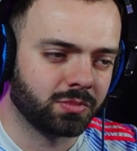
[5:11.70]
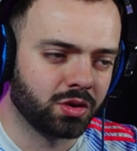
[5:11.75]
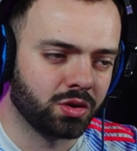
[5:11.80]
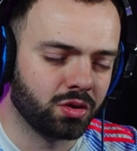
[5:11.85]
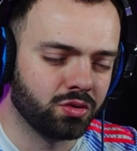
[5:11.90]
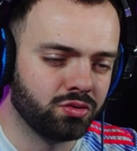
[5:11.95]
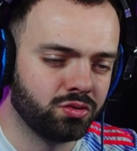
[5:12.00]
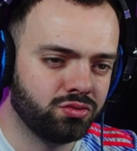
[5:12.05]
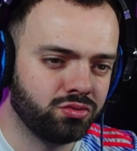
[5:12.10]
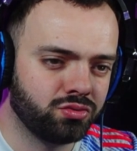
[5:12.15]

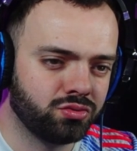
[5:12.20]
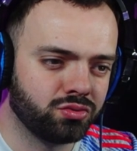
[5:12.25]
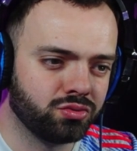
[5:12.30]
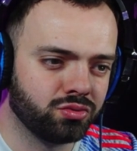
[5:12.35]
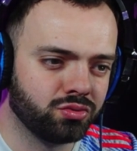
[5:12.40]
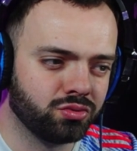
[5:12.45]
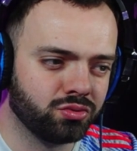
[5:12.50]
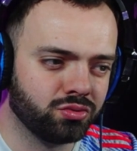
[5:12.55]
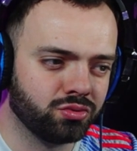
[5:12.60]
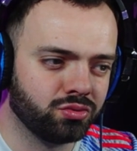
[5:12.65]

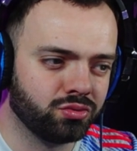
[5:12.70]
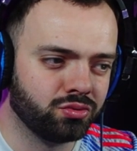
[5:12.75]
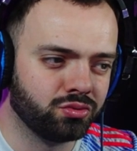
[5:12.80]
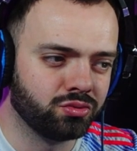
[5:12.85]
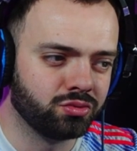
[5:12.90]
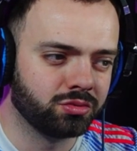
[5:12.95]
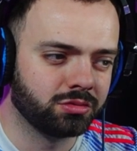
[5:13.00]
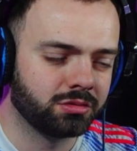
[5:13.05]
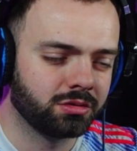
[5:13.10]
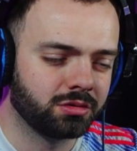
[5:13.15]

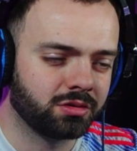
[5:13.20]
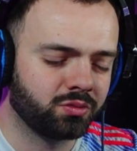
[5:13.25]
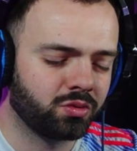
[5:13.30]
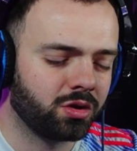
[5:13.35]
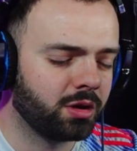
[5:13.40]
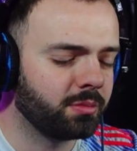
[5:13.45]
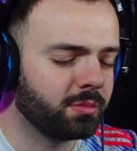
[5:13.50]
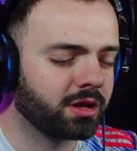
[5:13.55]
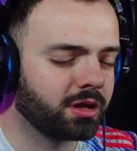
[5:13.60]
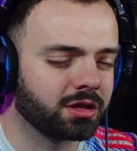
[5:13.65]
Ooh.
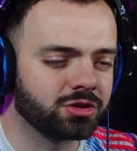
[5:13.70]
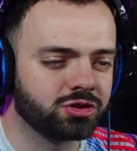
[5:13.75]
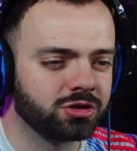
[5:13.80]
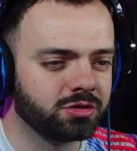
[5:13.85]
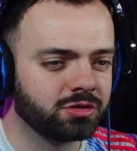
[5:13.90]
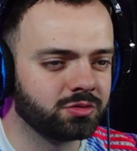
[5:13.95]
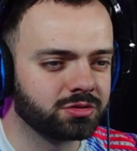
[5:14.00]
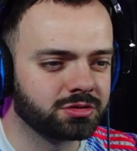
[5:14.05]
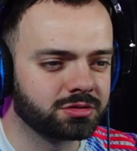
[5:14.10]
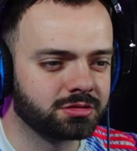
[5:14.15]
Why am I getting
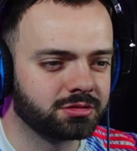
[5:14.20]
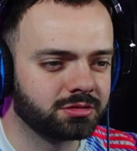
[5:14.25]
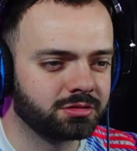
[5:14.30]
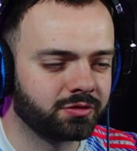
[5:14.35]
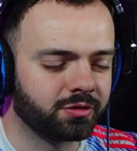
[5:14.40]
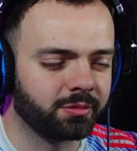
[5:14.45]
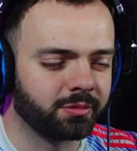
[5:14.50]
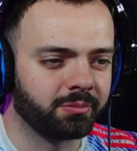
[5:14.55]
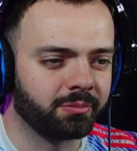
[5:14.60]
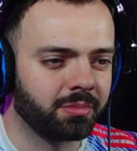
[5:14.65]
chills
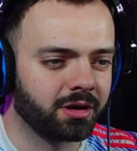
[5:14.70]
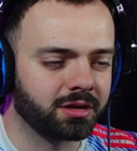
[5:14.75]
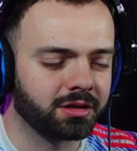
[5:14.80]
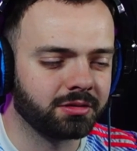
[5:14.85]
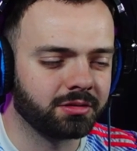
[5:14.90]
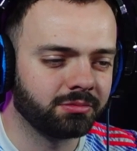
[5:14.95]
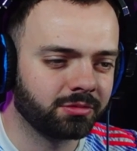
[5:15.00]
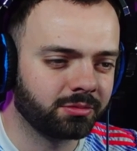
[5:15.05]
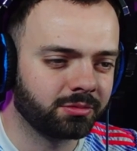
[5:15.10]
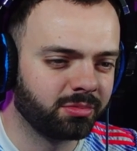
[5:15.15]
from a
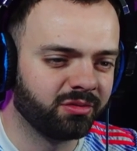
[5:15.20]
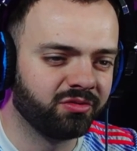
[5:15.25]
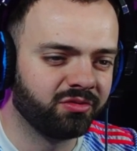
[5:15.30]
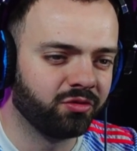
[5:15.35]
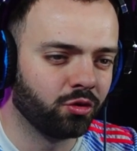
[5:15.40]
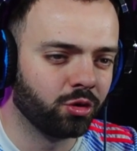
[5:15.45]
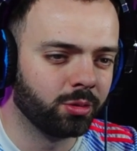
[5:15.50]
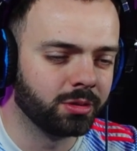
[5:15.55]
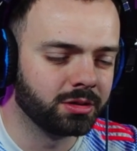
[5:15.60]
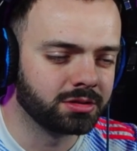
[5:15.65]
bloody
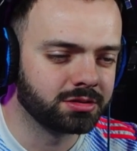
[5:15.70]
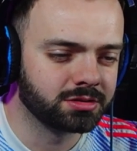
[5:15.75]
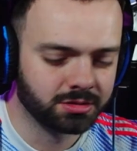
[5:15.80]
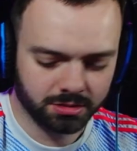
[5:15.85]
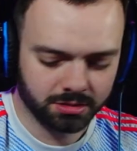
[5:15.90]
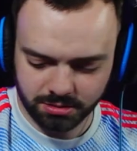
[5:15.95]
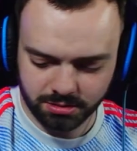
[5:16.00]
performance?